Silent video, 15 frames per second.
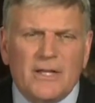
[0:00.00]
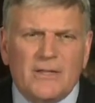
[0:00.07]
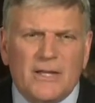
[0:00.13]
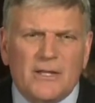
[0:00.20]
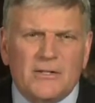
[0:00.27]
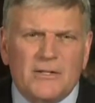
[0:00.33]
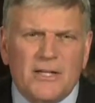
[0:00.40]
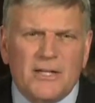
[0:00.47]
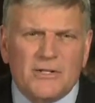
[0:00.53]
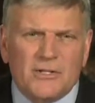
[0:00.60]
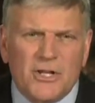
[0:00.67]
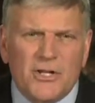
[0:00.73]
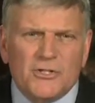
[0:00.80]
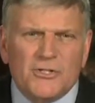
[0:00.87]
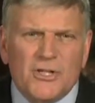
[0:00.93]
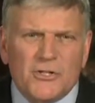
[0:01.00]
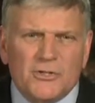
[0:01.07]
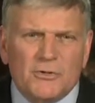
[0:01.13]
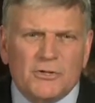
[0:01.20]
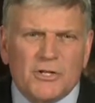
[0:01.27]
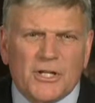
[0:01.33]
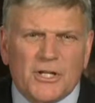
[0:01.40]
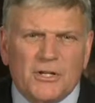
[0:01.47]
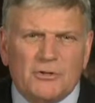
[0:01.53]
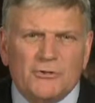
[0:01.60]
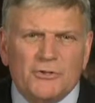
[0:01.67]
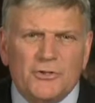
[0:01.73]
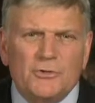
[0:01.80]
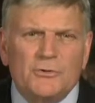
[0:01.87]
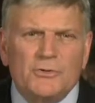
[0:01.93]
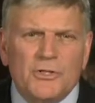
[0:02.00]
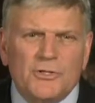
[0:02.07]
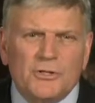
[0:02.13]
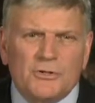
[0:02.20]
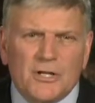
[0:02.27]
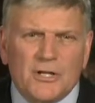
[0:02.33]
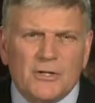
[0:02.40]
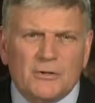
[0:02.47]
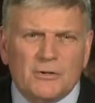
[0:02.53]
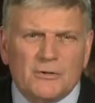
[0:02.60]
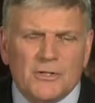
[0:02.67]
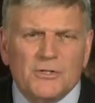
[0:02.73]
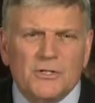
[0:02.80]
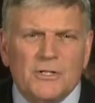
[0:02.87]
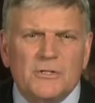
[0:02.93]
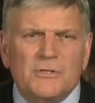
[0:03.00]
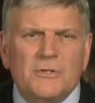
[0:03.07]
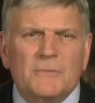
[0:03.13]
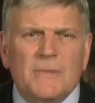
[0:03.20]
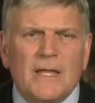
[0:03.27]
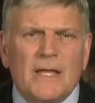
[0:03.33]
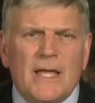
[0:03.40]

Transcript: They teach that you're to kill Jews and you're to kill Christians,